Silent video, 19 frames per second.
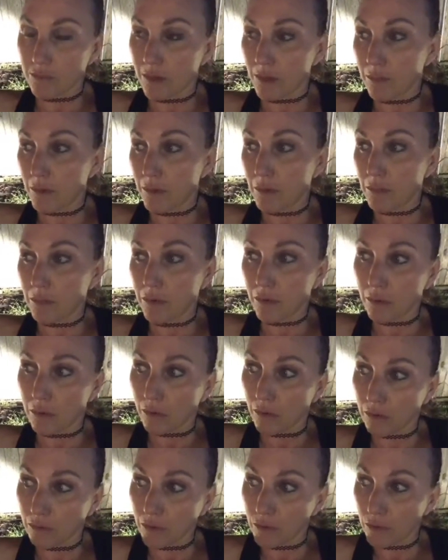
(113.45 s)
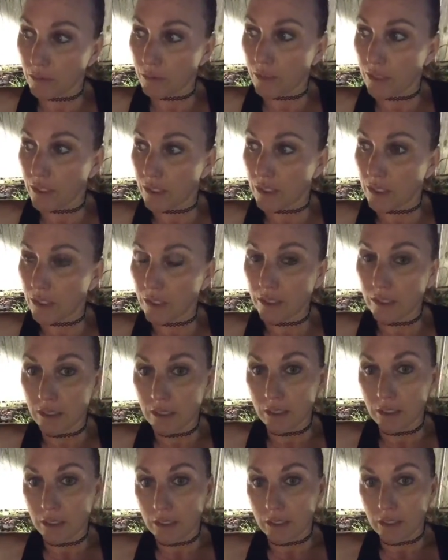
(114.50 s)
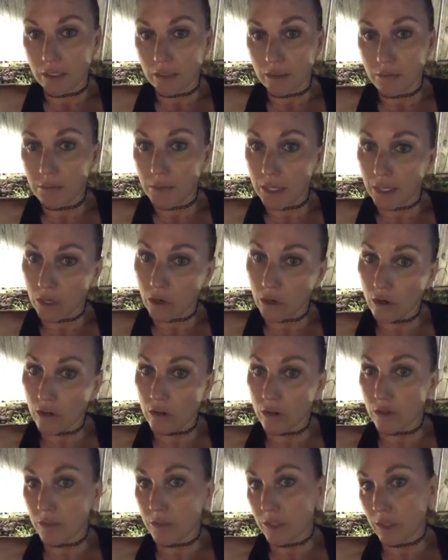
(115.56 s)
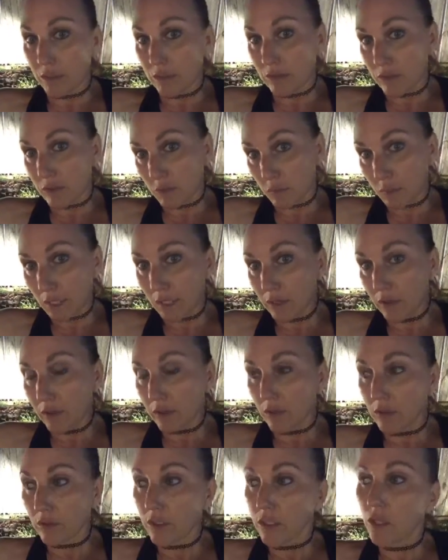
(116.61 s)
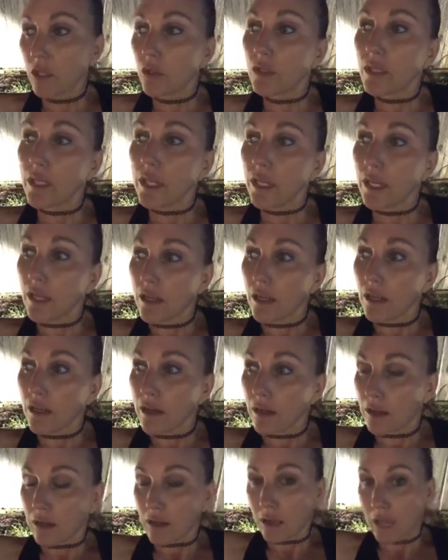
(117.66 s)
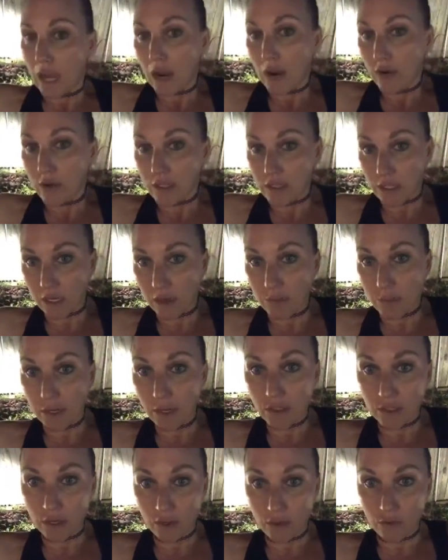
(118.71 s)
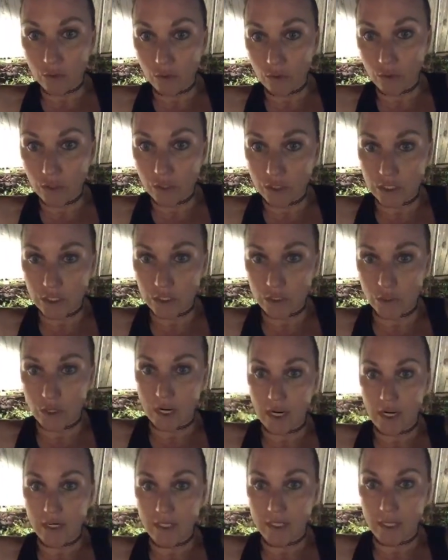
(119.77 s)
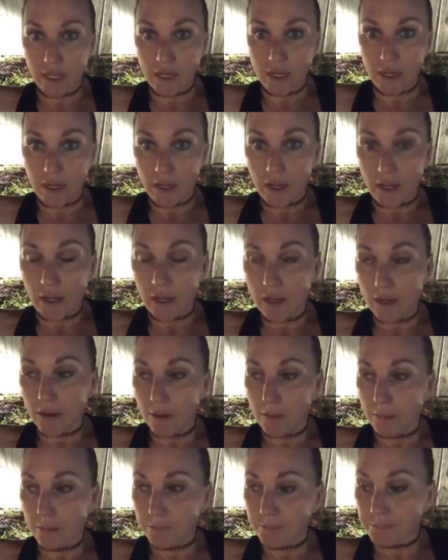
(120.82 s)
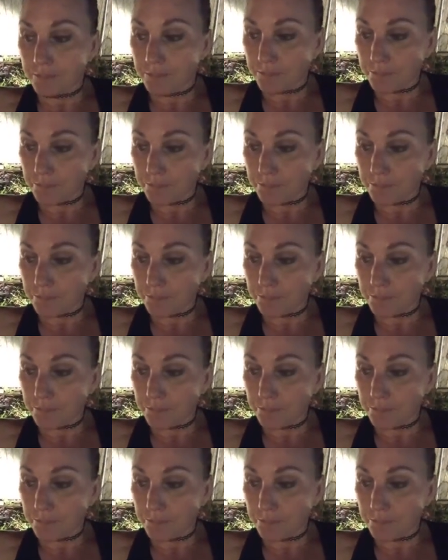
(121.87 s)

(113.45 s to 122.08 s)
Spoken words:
It might be a little bit bigger, a little bit sweeter, a little, you know, like, how does it compare to other oranges, right? Oddly,